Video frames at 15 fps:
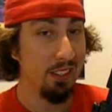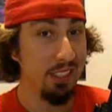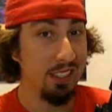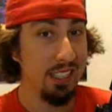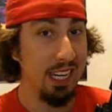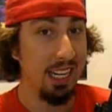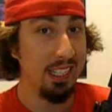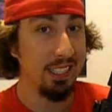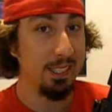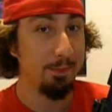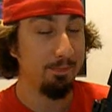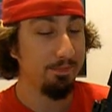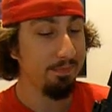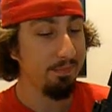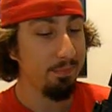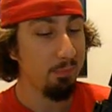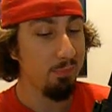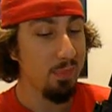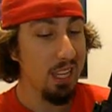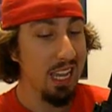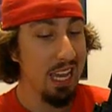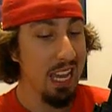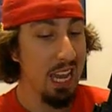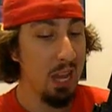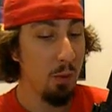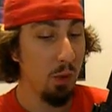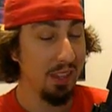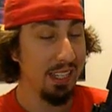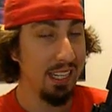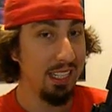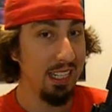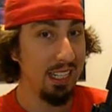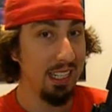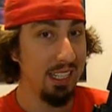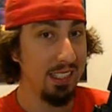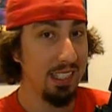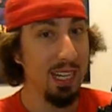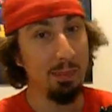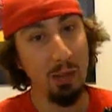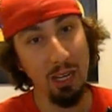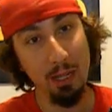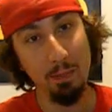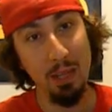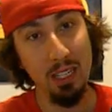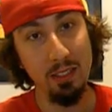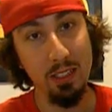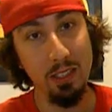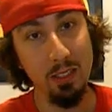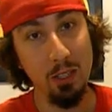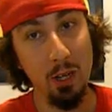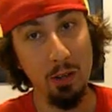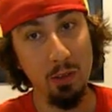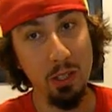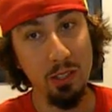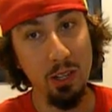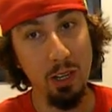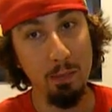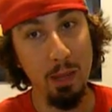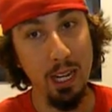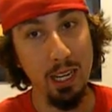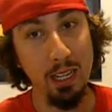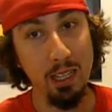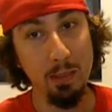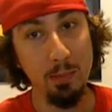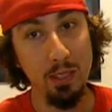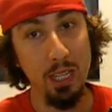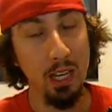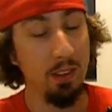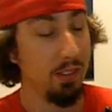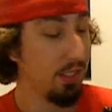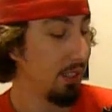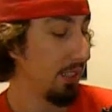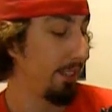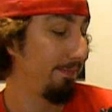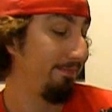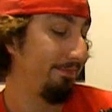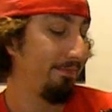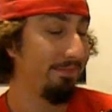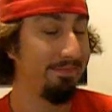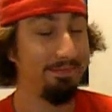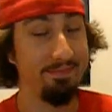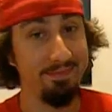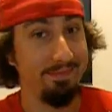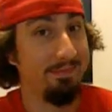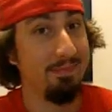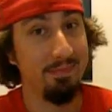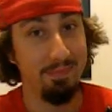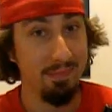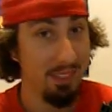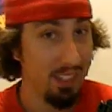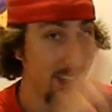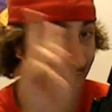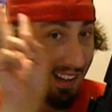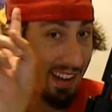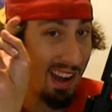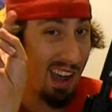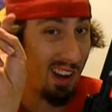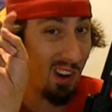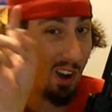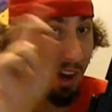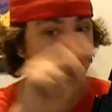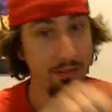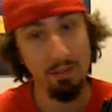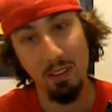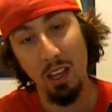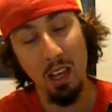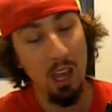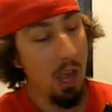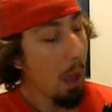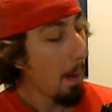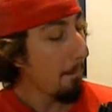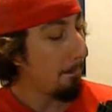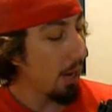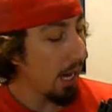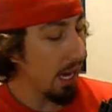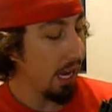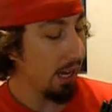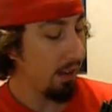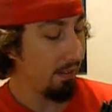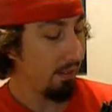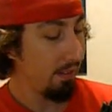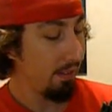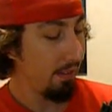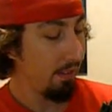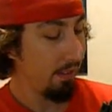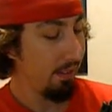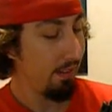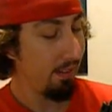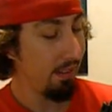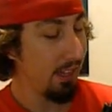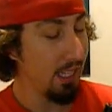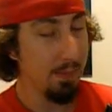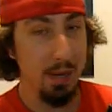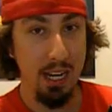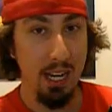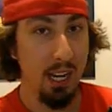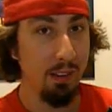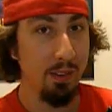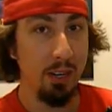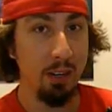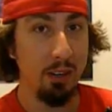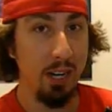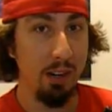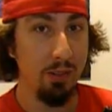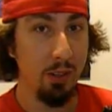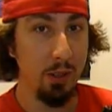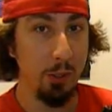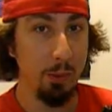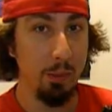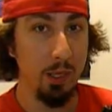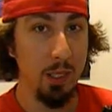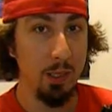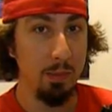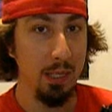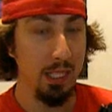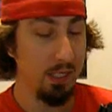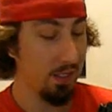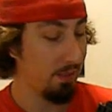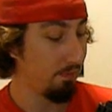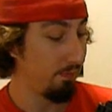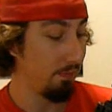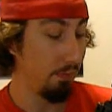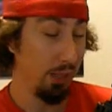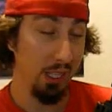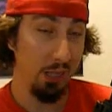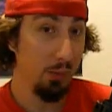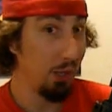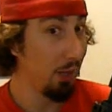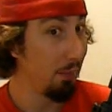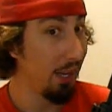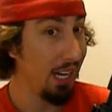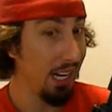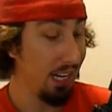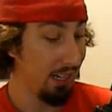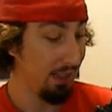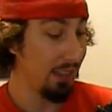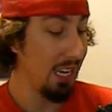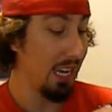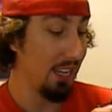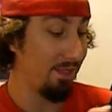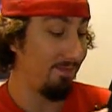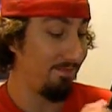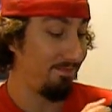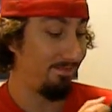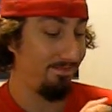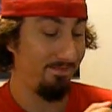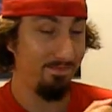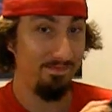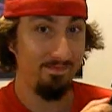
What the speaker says: here in the States, and what they did is they basically took over and started making it themselves. It's a knockoff. But it's made out of aircraft aluminum. It's really well made. I think it's